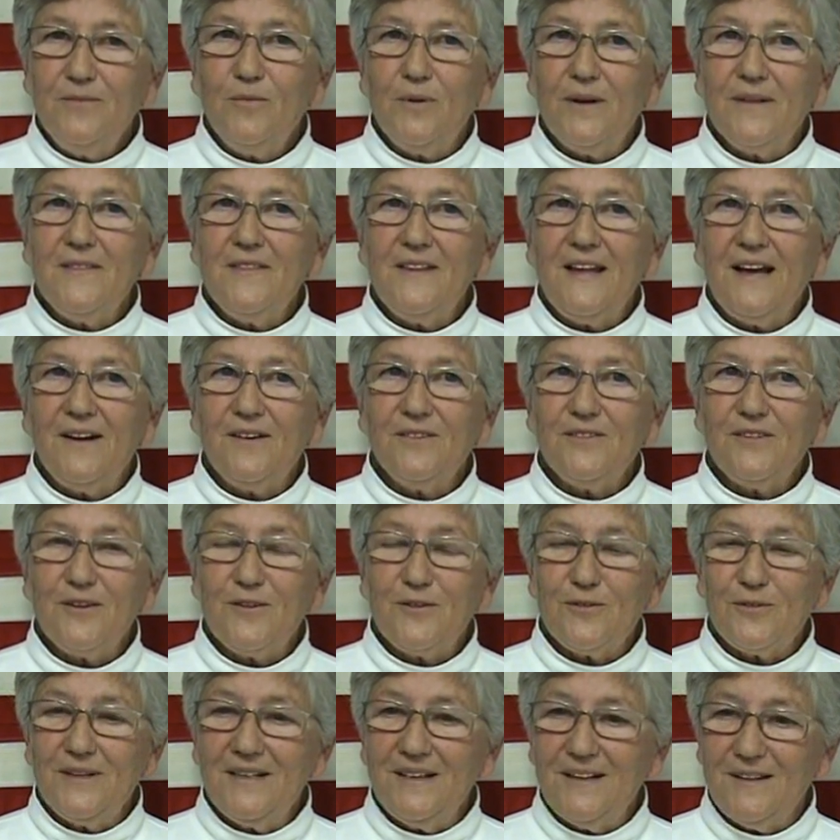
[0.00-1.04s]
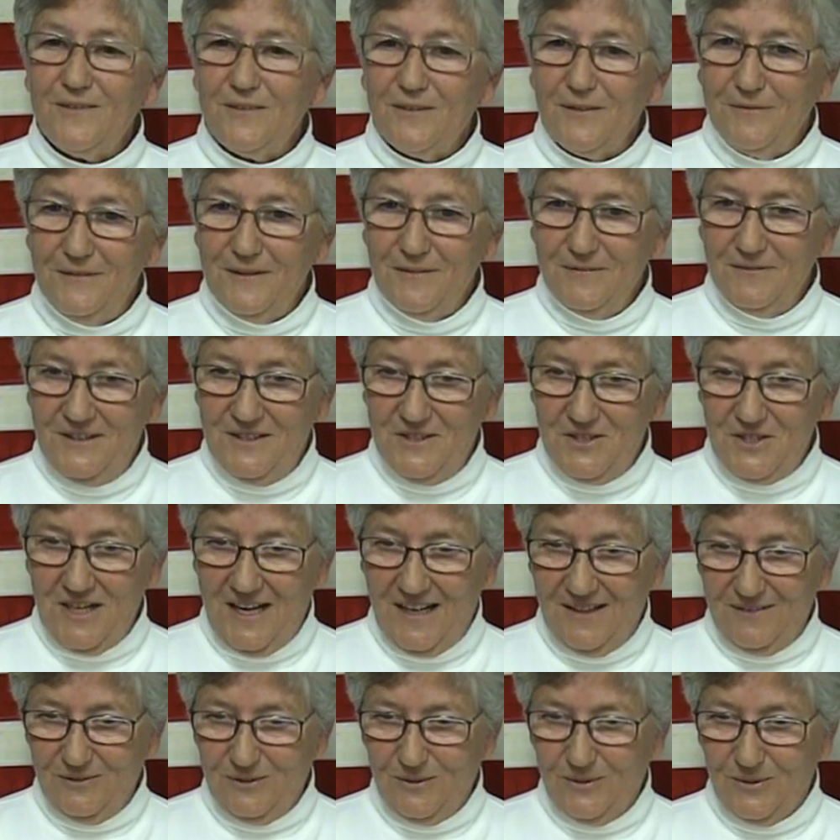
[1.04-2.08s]
1,350
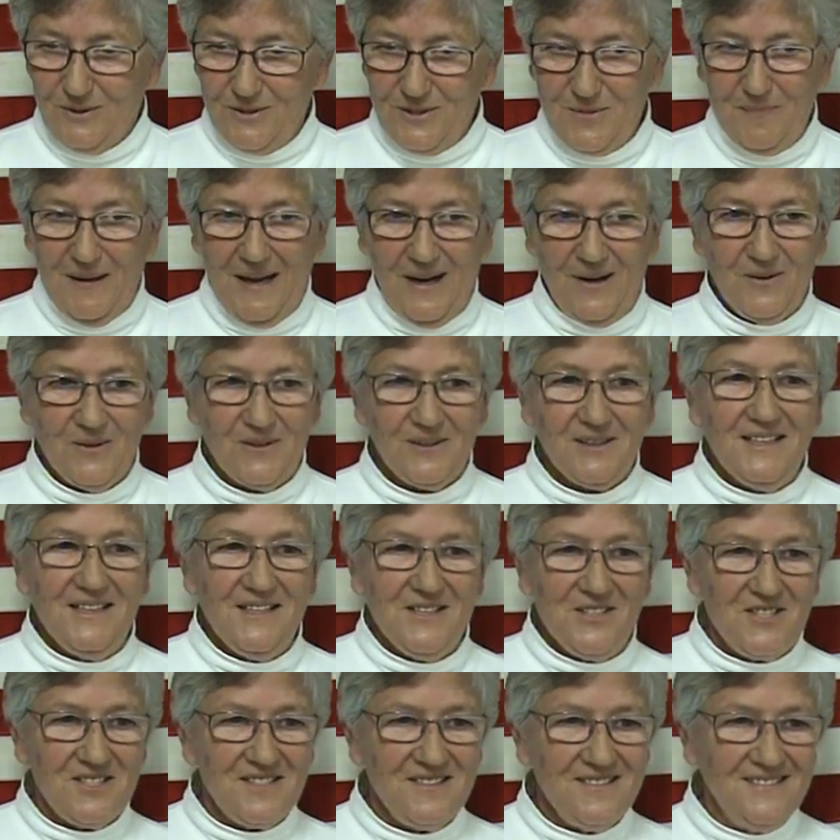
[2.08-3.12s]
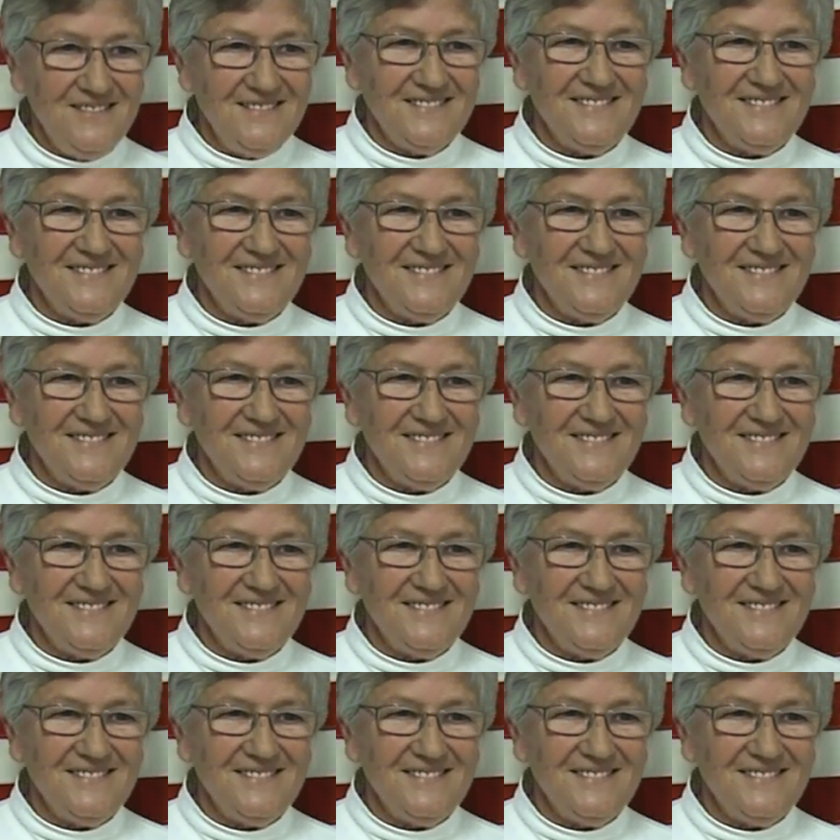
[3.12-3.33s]
shaft horsepower each.